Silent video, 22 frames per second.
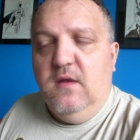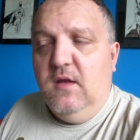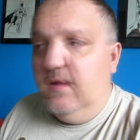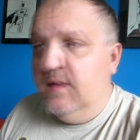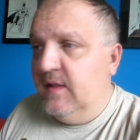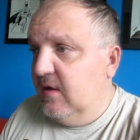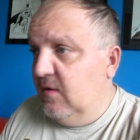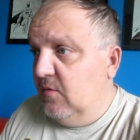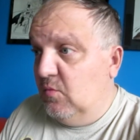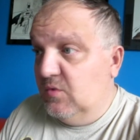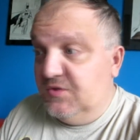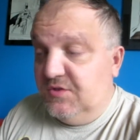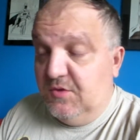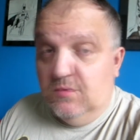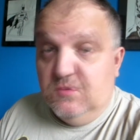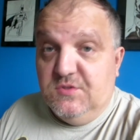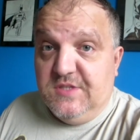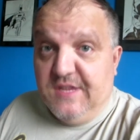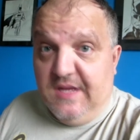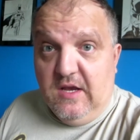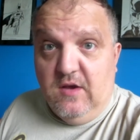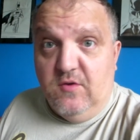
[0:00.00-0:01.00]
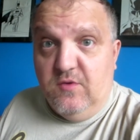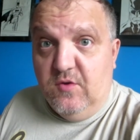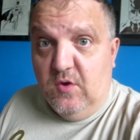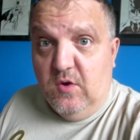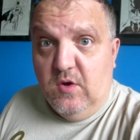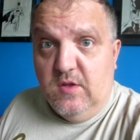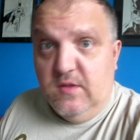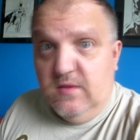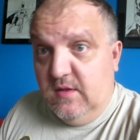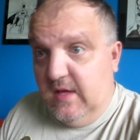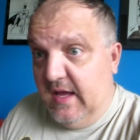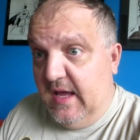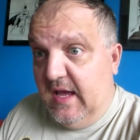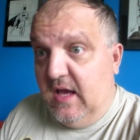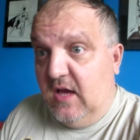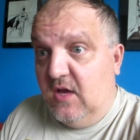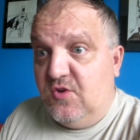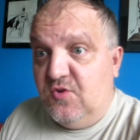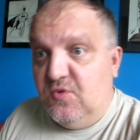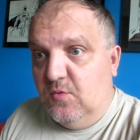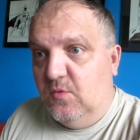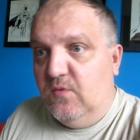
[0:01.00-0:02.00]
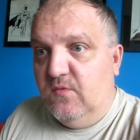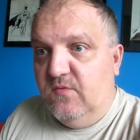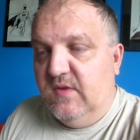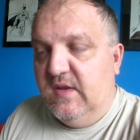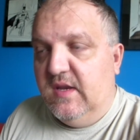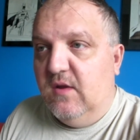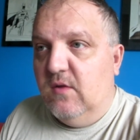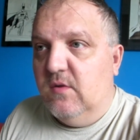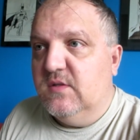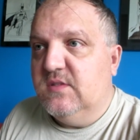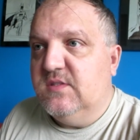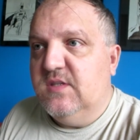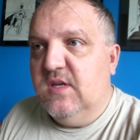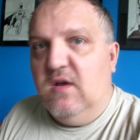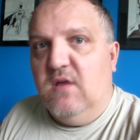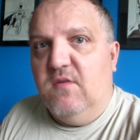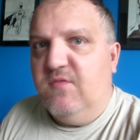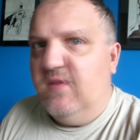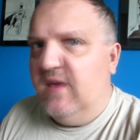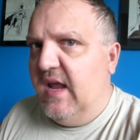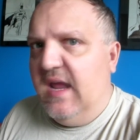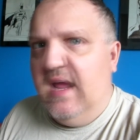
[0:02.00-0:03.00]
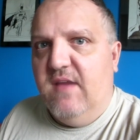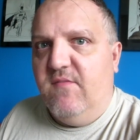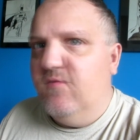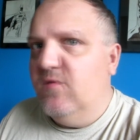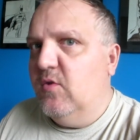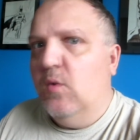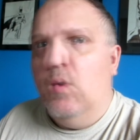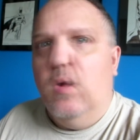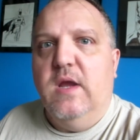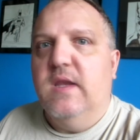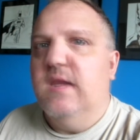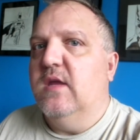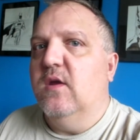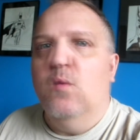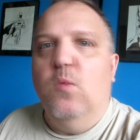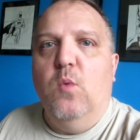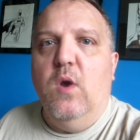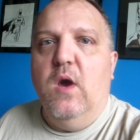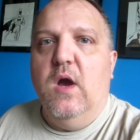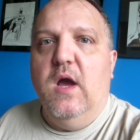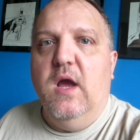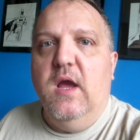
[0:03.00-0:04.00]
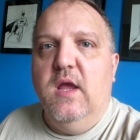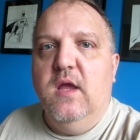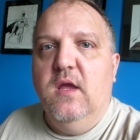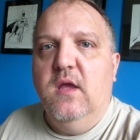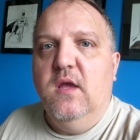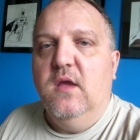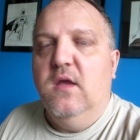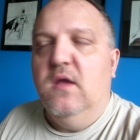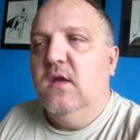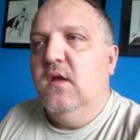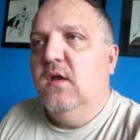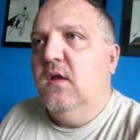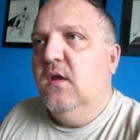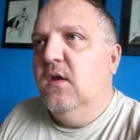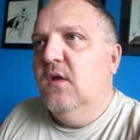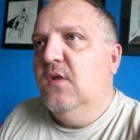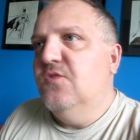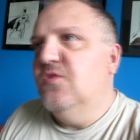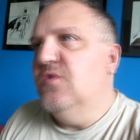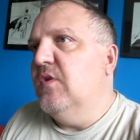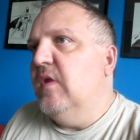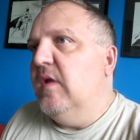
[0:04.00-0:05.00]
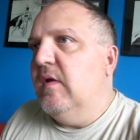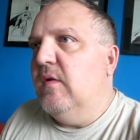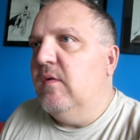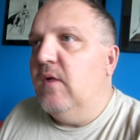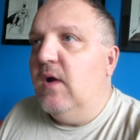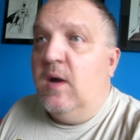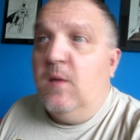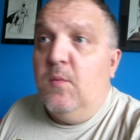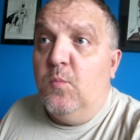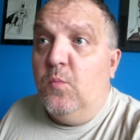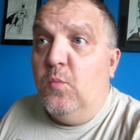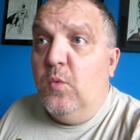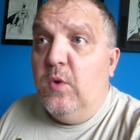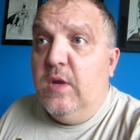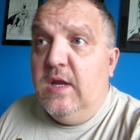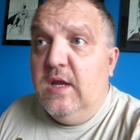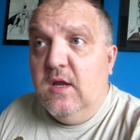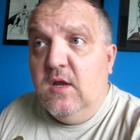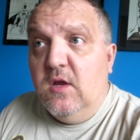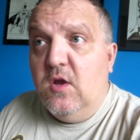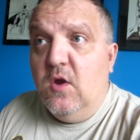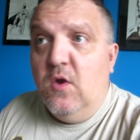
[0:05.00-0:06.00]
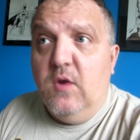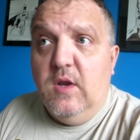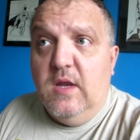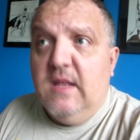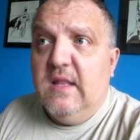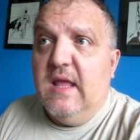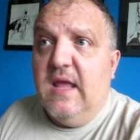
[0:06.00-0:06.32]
and then there was no sound on the actual video itself, and I have no idea why. So now I'm re-encoding